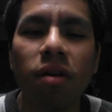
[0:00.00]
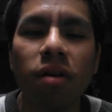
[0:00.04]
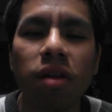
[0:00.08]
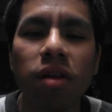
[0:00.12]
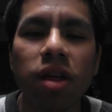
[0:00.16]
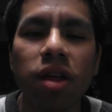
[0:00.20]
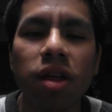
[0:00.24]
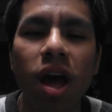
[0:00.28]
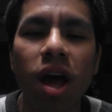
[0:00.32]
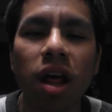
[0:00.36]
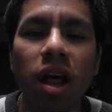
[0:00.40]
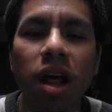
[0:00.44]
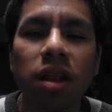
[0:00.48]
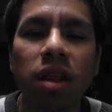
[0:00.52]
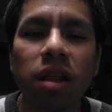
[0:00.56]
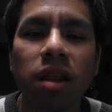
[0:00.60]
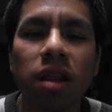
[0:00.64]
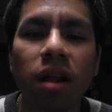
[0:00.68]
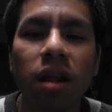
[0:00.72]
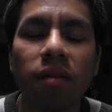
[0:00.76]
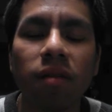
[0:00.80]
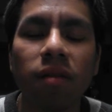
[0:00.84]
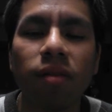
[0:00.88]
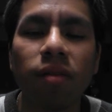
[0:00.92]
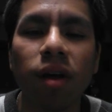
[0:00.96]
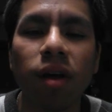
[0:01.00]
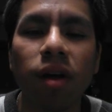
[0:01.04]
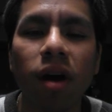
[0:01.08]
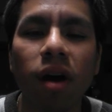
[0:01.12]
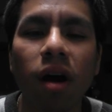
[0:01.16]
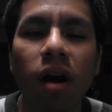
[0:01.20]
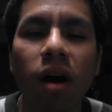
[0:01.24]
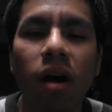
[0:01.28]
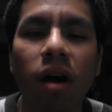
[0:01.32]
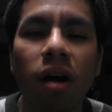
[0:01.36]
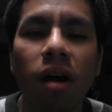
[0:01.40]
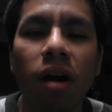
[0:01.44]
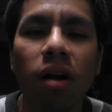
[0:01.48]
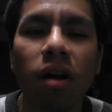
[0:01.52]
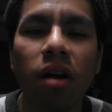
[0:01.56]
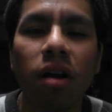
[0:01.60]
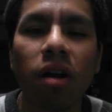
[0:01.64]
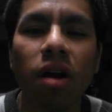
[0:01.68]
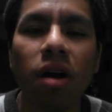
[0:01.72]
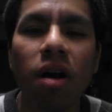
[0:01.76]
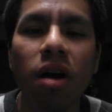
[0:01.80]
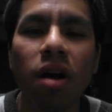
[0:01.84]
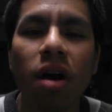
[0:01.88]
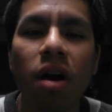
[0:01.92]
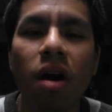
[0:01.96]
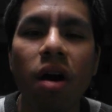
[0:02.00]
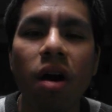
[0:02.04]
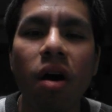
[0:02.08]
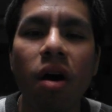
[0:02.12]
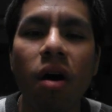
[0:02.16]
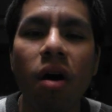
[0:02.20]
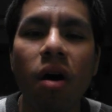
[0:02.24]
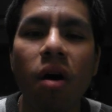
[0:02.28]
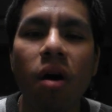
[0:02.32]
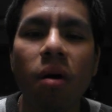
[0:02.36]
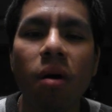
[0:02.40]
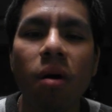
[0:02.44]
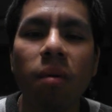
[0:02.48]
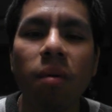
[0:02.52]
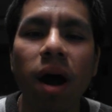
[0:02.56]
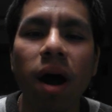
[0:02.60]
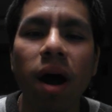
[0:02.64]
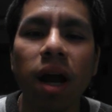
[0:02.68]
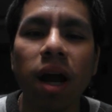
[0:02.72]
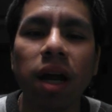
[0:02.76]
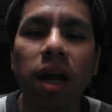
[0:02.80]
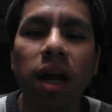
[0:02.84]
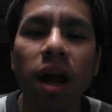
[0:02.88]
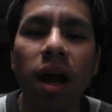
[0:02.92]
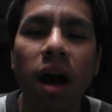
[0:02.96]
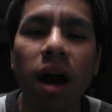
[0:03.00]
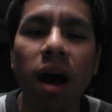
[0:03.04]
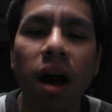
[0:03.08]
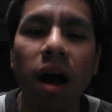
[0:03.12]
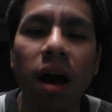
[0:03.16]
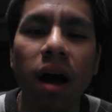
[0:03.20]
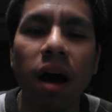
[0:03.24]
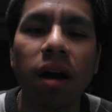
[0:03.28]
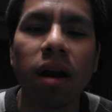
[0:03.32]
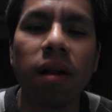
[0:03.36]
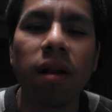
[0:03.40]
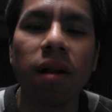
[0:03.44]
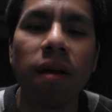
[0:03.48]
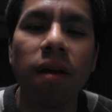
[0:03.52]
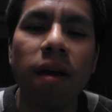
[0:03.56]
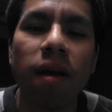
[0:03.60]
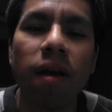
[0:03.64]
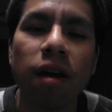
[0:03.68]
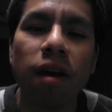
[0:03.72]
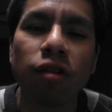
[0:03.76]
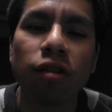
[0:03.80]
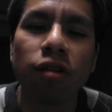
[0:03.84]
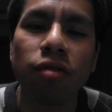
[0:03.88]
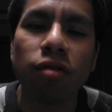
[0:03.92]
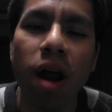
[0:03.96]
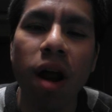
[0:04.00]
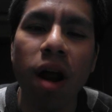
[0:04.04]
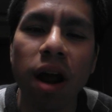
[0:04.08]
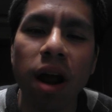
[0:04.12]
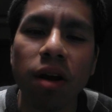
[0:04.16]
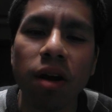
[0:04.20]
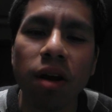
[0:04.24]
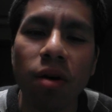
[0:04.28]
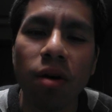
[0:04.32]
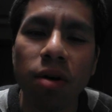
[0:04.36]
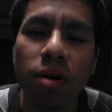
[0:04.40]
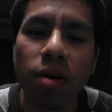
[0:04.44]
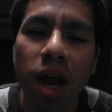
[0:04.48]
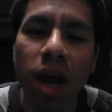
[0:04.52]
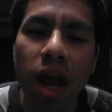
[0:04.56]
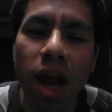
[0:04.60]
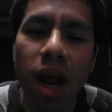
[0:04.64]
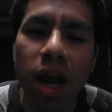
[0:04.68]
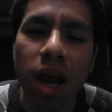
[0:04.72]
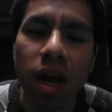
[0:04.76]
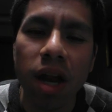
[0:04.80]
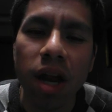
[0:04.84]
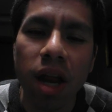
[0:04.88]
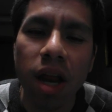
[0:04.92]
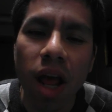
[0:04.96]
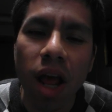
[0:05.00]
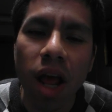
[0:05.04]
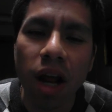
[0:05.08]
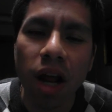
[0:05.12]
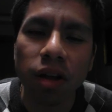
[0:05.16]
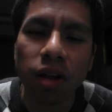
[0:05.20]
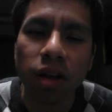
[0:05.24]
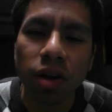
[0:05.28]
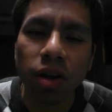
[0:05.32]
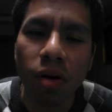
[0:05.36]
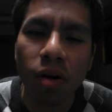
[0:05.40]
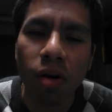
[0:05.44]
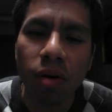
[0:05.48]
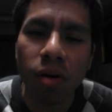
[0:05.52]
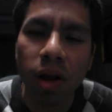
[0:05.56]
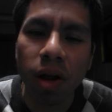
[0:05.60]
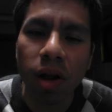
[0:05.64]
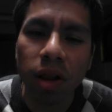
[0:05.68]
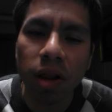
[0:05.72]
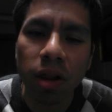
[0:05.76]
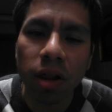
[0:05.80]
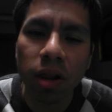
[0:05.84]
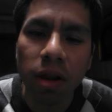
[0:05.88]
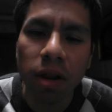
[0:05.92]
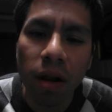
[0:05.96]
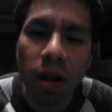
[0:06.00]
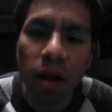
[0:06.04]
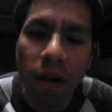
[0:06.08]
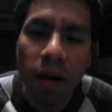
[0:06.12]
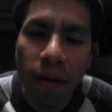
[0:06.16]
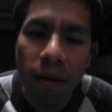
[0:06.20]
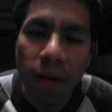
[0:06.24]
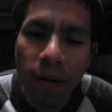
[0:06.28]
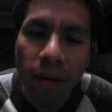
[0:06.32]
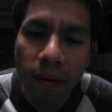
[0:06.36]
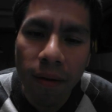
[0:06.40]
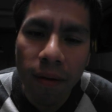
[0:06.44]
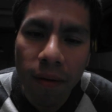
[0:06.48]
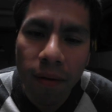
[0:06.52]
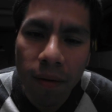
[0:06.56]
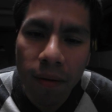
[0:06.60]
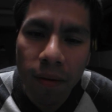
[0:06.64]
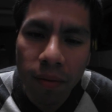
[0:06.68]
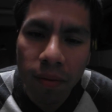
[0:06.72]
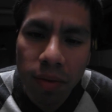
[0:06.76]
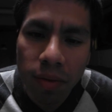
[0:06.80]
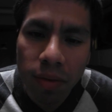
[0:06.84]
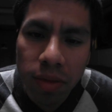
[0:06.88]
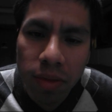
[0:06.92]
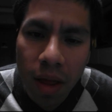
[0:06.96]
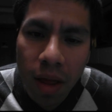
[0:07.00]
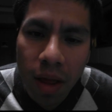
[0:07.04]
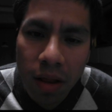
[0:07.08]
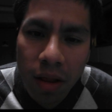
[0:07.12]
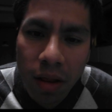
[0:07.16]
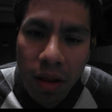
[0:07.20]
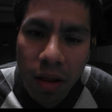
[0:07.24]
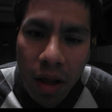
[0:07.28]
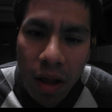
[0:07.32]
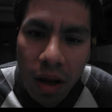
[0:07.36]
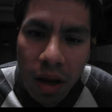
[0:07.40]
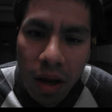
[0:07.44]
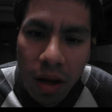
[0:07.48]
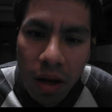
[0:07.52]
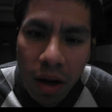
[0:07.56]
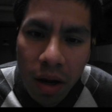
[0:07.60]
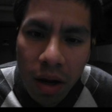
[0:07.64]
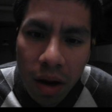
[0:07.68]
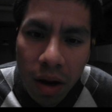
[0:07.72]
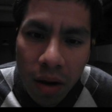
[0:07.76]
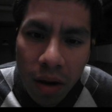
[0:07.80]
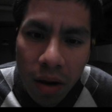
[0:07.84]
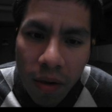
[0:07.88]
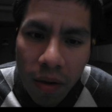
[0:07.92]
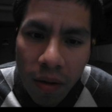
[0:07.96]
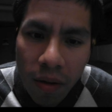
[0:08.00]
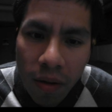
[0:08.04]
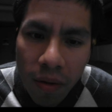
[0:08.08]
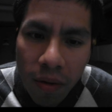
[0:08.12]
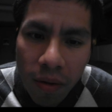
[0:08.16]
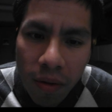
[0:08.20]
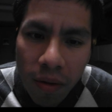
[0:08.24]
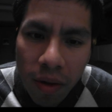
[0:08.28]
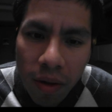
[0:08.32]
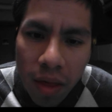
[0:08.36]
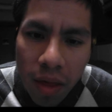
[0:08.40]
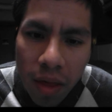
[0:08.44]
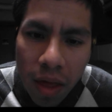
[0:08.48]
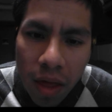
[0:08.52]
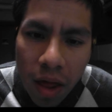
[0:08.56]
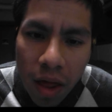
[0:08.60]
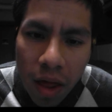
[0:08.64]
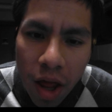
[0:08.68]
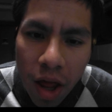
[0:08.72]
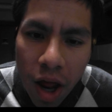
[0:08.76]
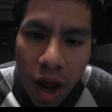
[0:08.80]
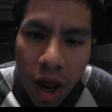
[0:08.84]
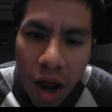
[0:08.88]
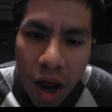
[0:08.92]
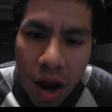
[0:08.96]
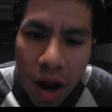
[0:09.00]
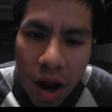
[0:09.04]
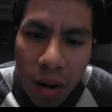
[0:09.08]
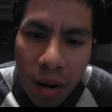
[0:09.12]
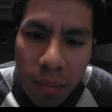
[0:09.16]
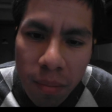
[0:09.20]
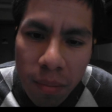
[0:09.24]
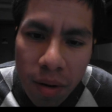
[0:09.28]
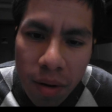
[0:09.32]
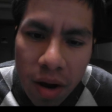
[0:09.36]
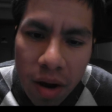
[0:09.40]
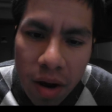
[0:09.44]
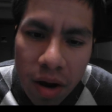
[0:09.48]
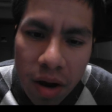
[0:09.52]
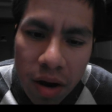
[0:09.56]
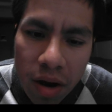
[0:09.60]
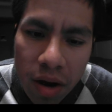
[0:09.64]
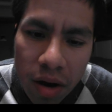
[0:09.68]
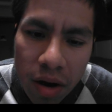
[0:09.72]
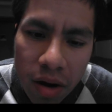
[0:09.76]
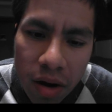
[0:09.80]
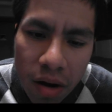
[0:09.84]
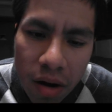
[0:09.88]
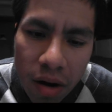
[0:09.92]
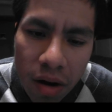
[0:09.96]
Yes, they are. Oh my God. Crack cocaine and donuts. That's like heaven.